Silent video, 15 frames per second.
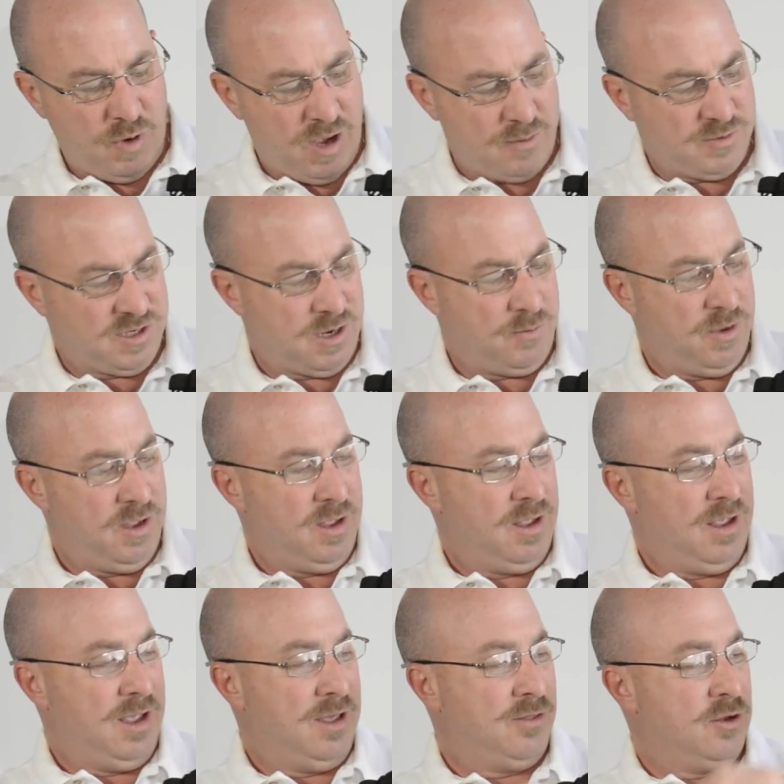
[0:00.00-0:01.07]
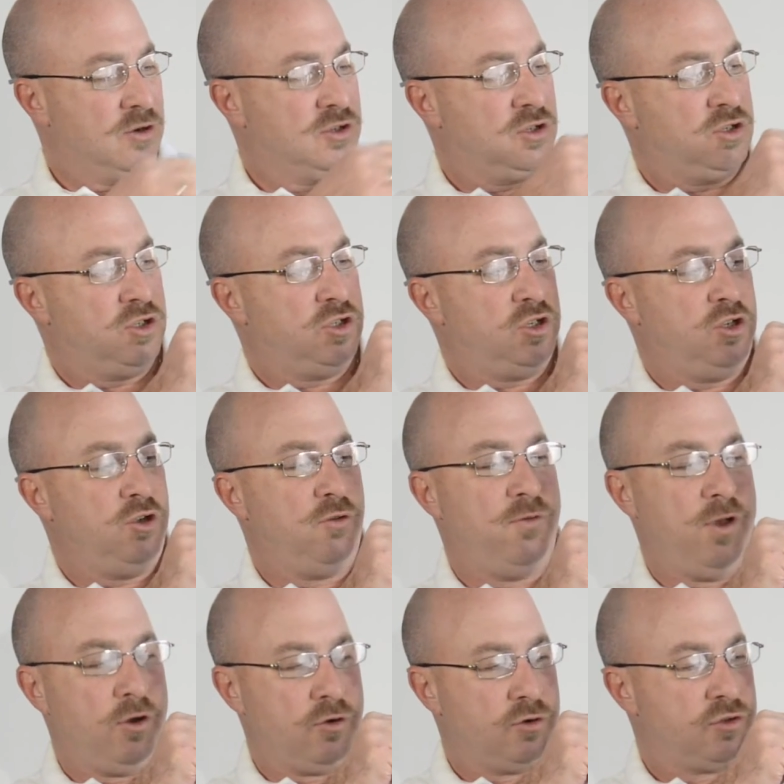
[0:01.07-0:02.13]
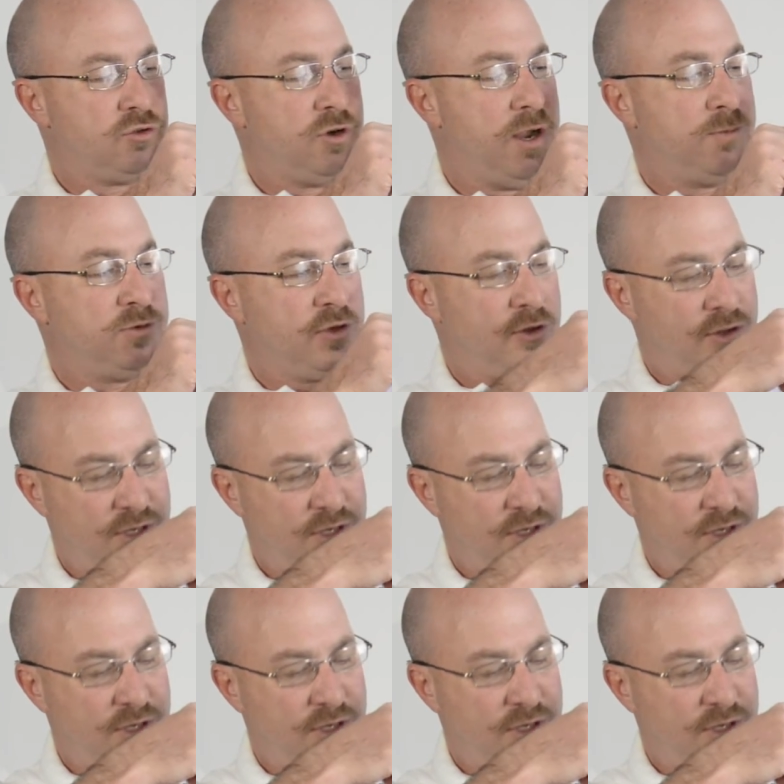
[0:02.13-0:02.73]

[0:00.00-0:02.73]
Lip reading: pops up, and there's two Velcro straps.